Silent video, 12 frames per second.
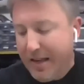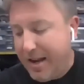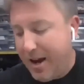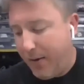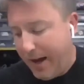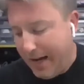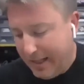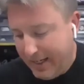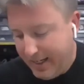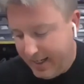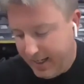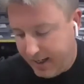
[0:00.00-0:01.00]
Now
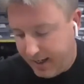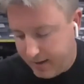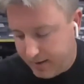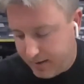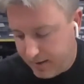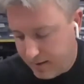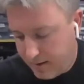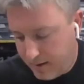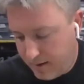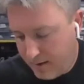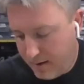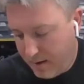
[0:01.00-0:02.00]
LEDs
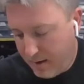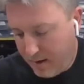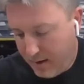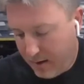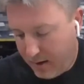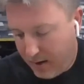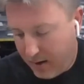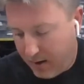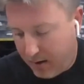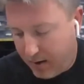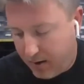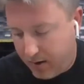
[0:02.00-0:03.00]

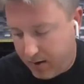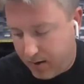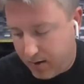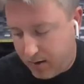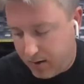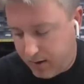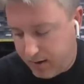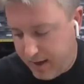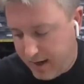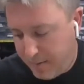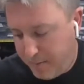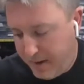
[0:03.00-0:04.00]
are,
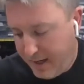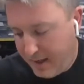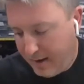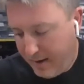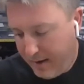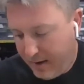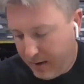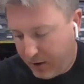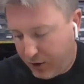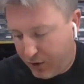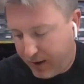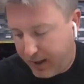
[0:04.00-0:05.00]
they can be a
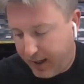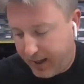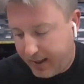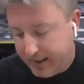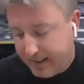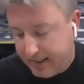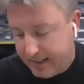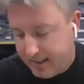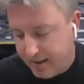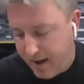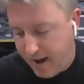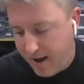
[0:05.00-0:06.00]
little tricky in the sense
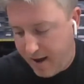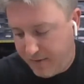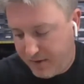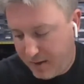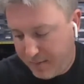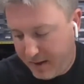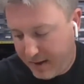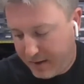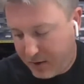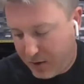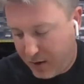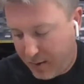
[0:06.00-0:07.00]
that they have something
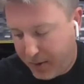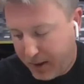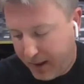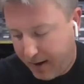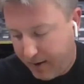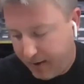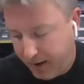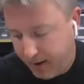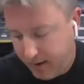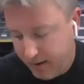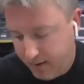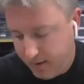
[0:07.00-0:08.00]
that's called
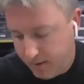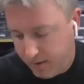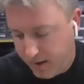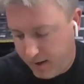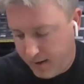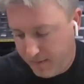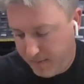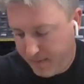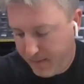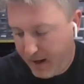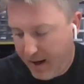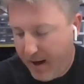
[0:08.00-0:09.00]
polarity, okay?
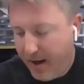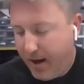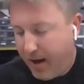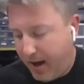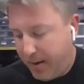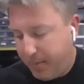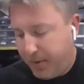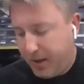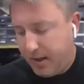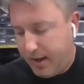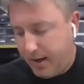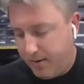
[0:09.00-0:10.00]
And
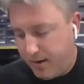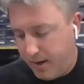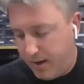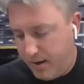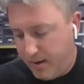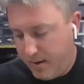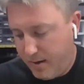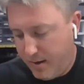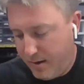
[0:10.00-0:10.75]
polarity